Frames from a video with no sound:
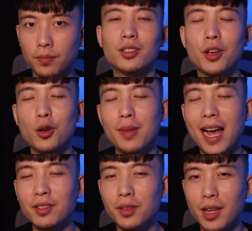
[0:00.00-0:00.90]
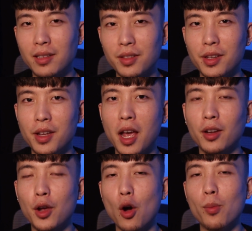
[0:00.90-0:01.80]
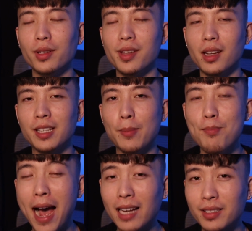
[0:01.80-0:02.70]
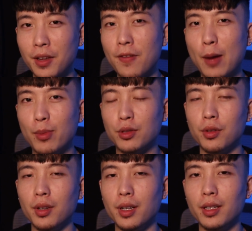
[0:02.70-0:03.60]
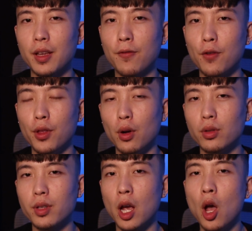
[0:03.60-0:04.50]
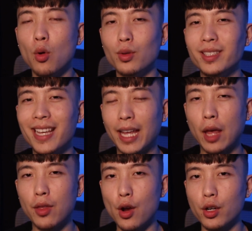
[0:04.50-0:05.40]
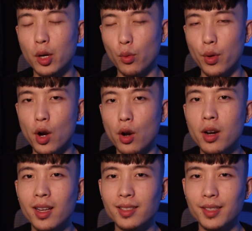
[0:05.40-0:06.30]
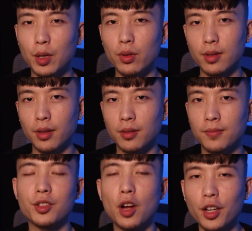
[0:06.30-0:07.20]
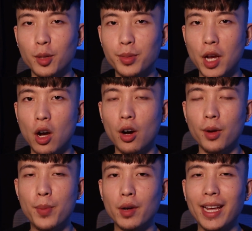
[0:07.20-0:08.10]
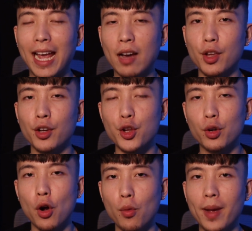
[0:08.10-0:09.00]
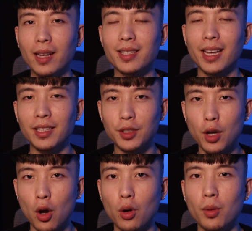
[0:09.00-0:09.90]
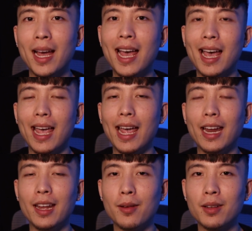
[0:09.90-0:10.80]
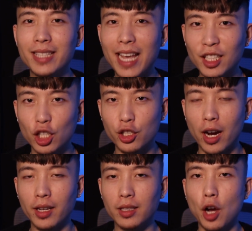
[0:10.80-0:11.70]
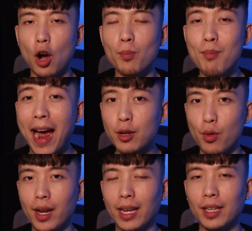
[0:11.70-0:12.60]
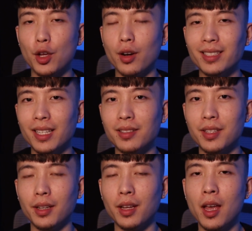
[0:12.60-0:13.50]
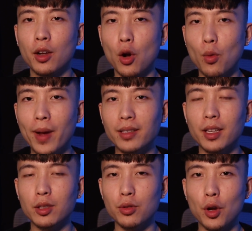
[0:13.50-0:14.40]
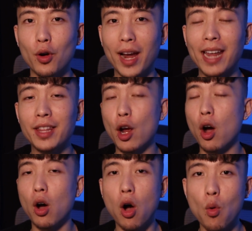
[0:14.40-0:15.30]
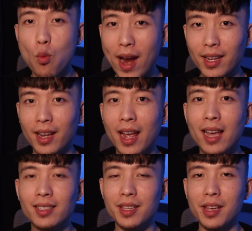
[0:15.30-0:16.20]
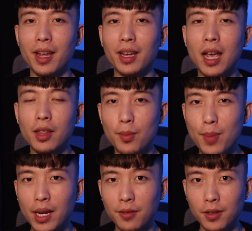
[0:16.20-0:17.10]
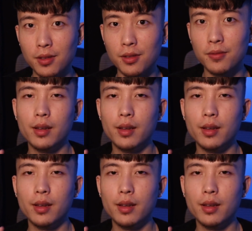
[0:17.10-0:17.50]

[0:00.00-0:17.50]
So as you can see, Go presents massive opportunities for those who take their career seriously. Startups are building out their new codebase in Go, and tech giants are migrating their existing codebase to Go, and they are already seeing the benefits.